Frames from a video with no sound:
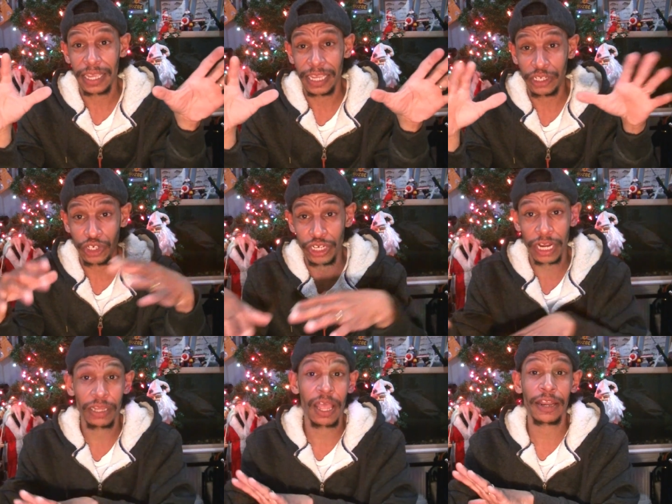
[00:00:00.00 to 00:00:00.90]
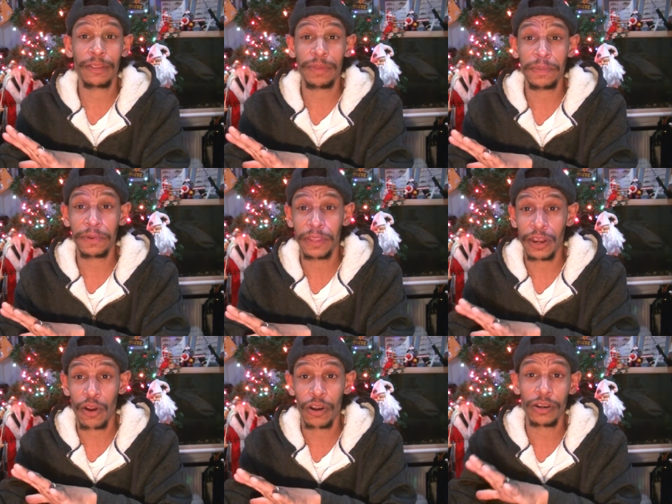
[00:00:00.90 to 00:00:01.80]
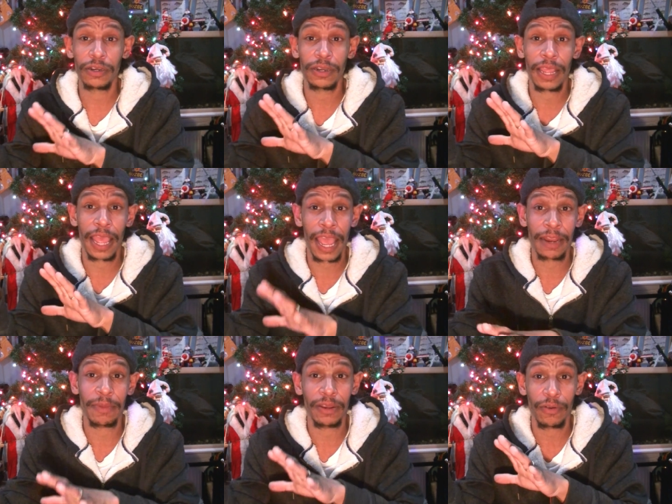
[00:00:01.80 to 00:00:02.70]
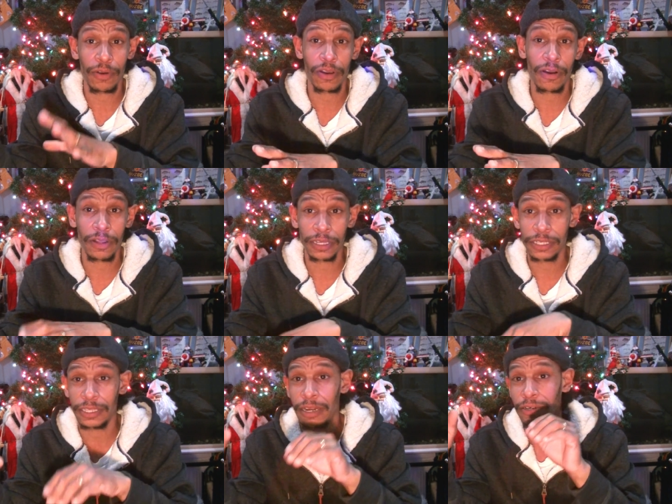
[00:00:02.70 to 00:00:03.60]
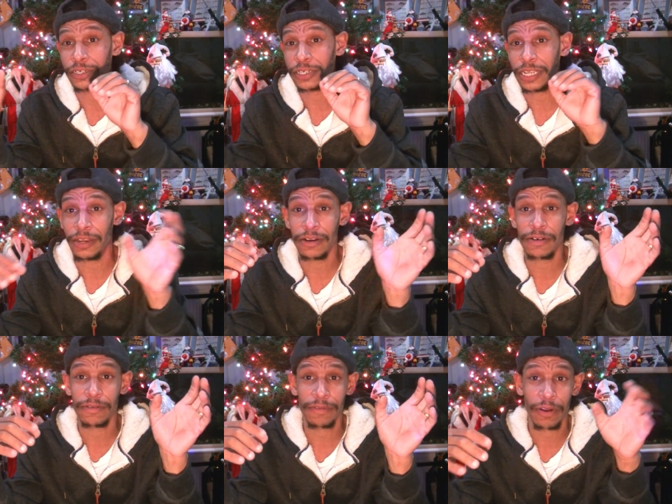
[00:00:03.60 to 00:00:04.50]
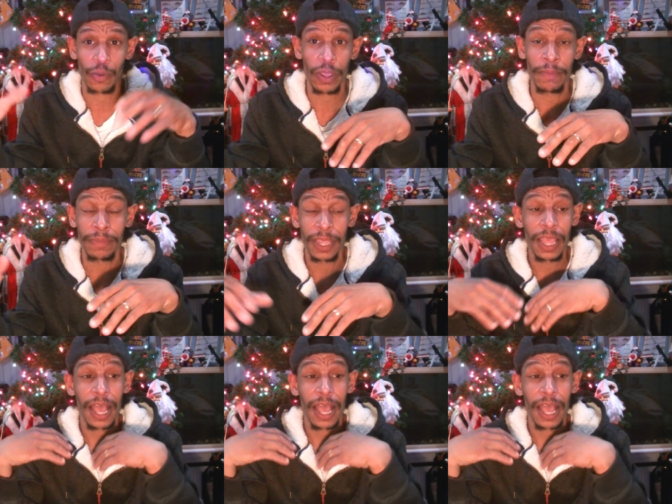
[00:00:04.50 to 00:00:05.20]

it shed a lot of the people that aren't adamant hookoholics that are just here on a whim.